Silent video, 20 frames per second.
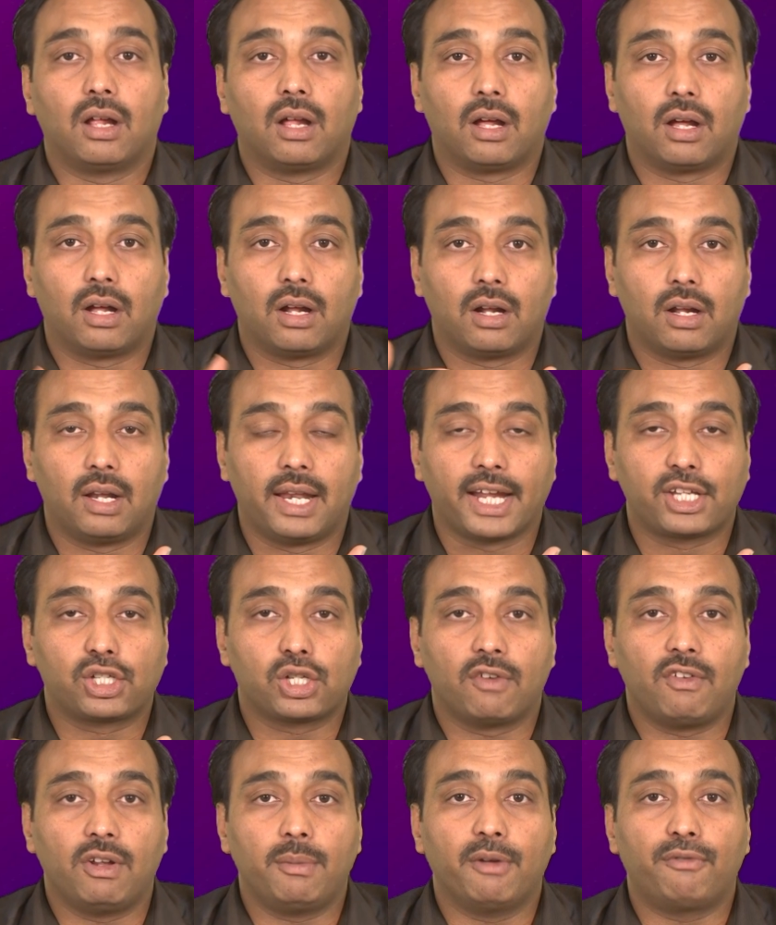
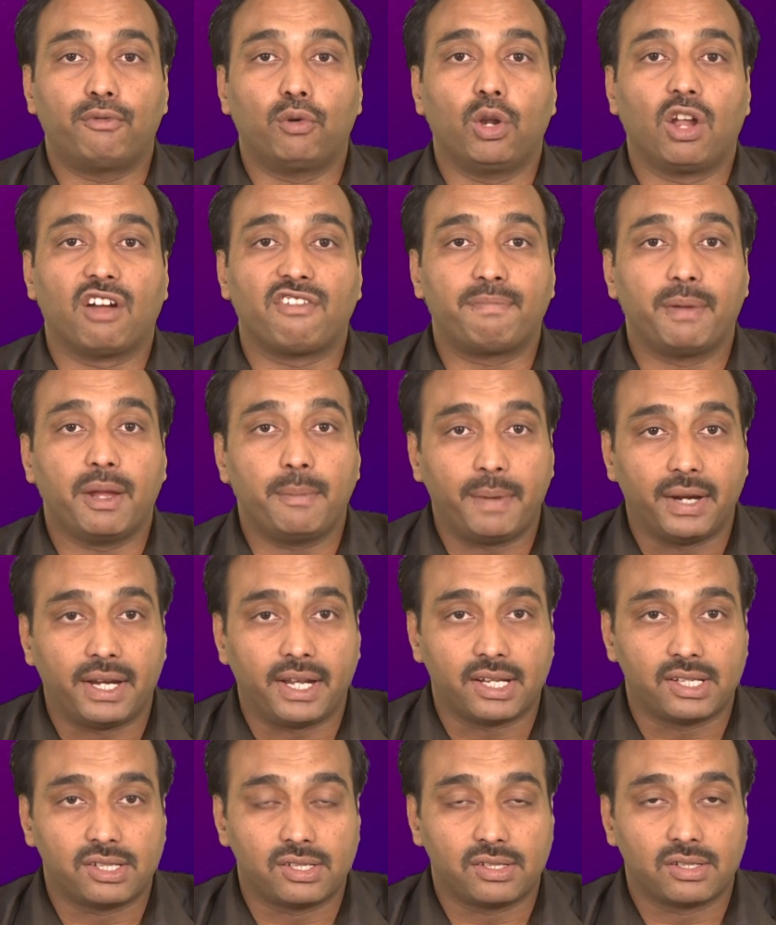lecture will be full of
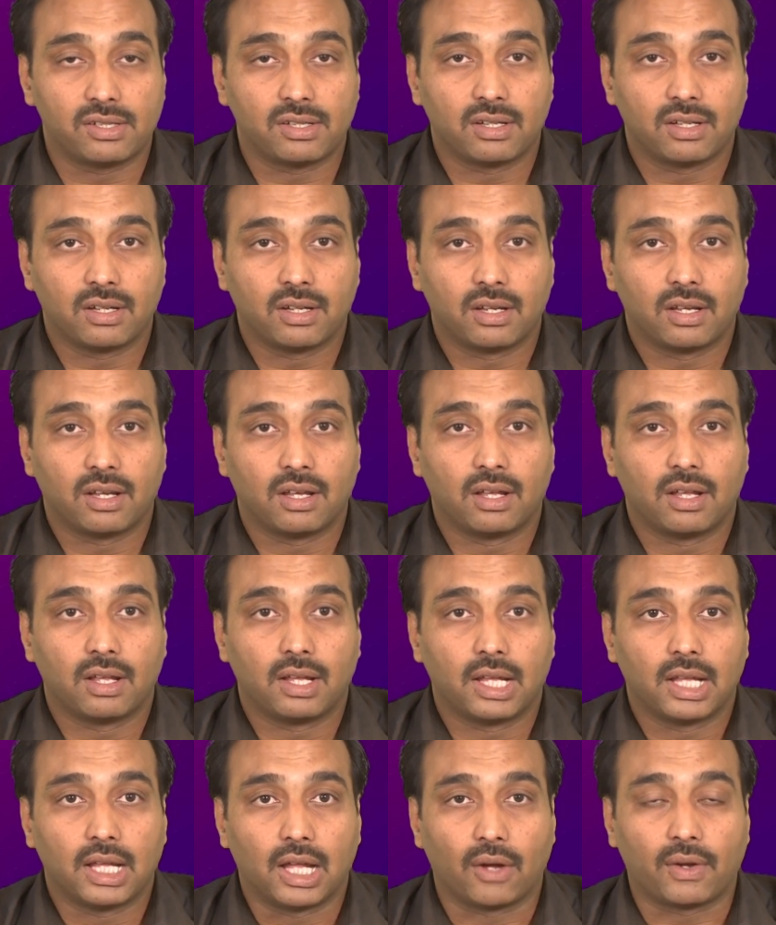PPTs.
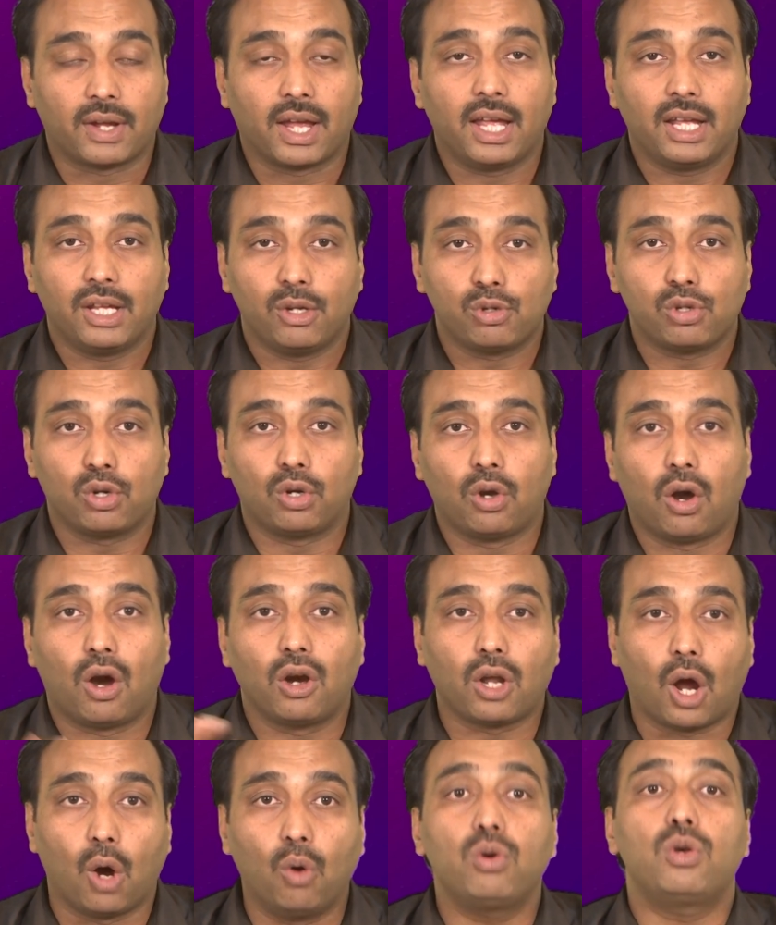Okay, you should
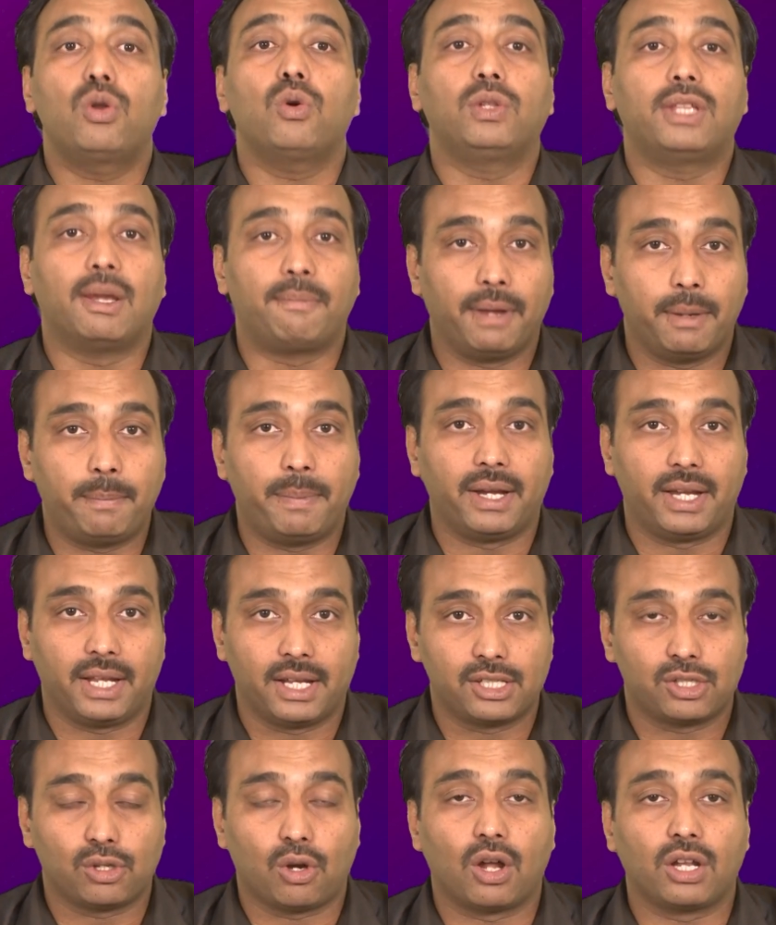not outdo the
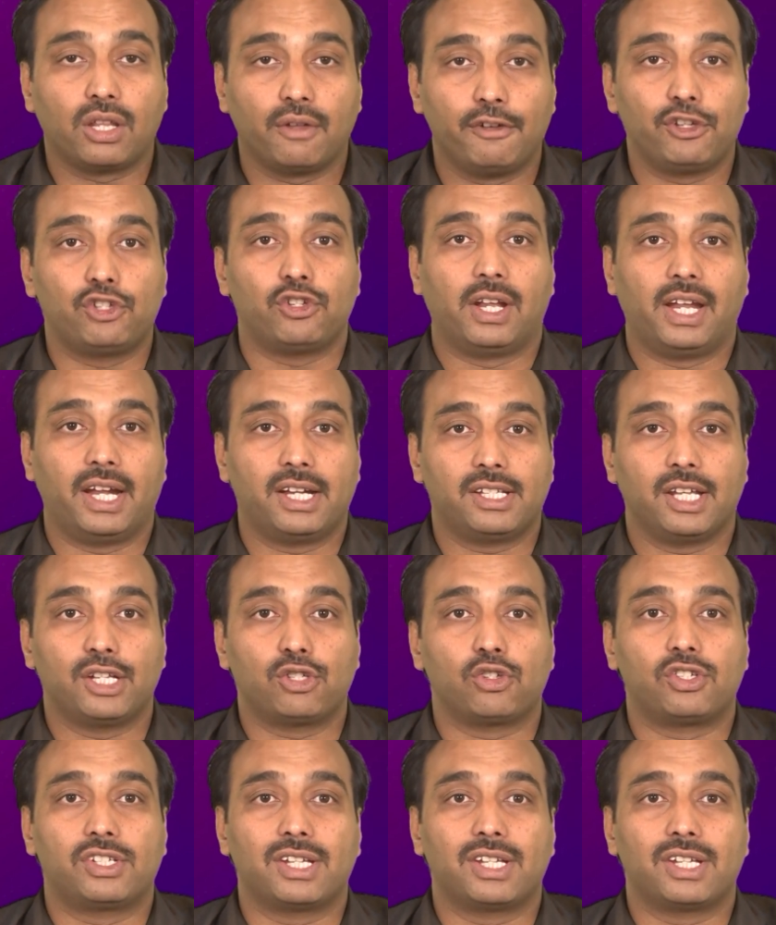PPTs or the visual aids. It should